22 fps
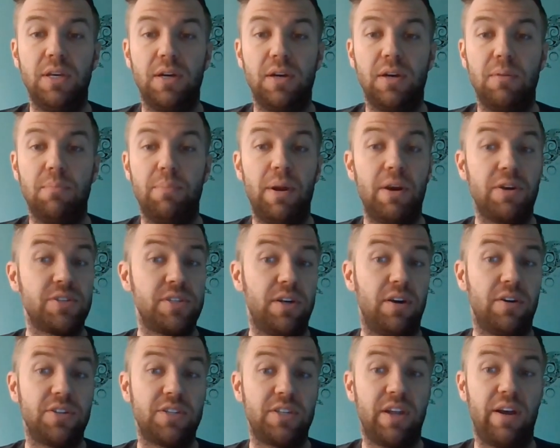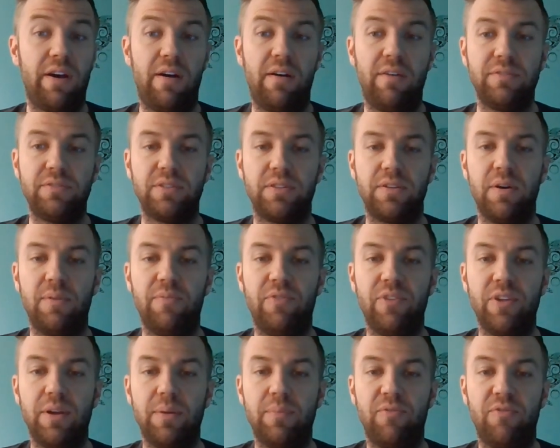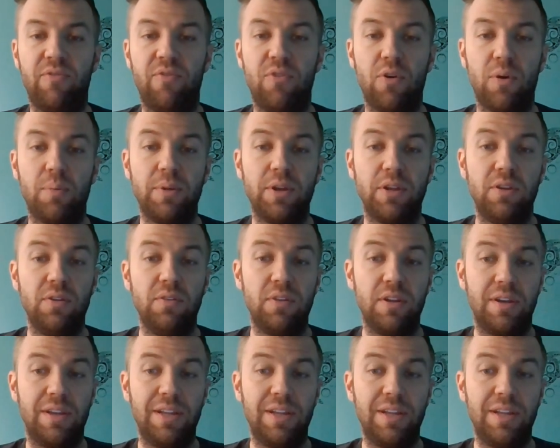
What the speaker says: embarrassing ourselves and hopefully informing you,